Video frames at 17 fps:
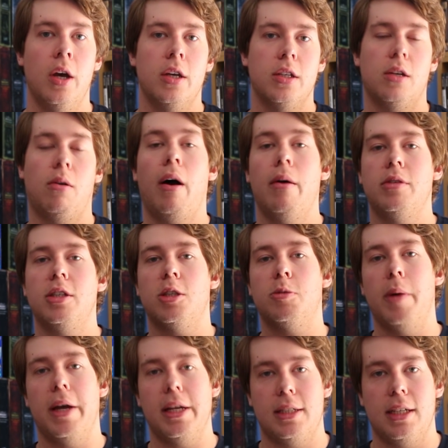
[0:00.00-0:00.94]
So I was
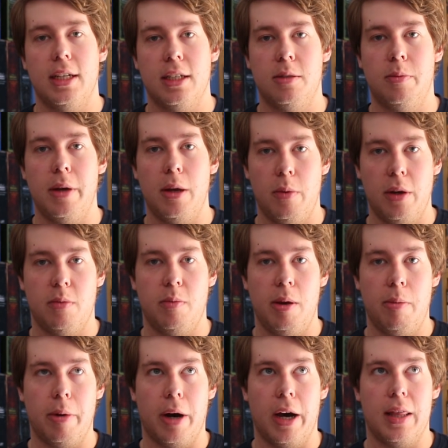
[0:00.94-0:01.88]
expecting it to be with
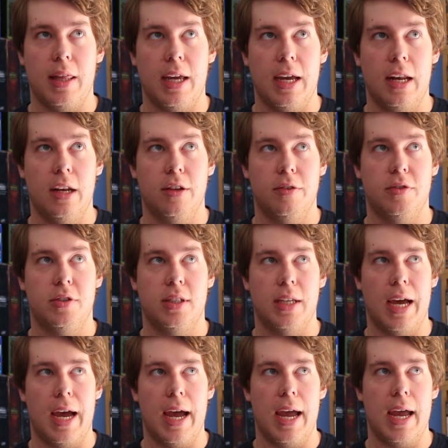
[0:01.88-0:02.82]
me by the end of,
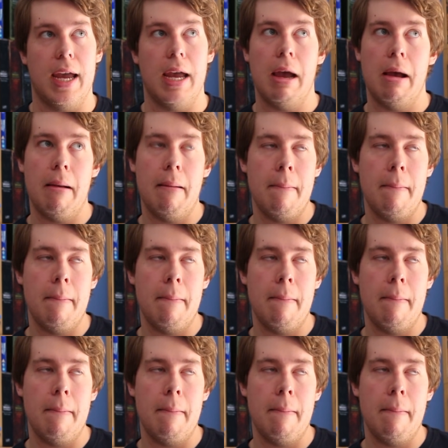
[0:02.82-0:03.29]
say,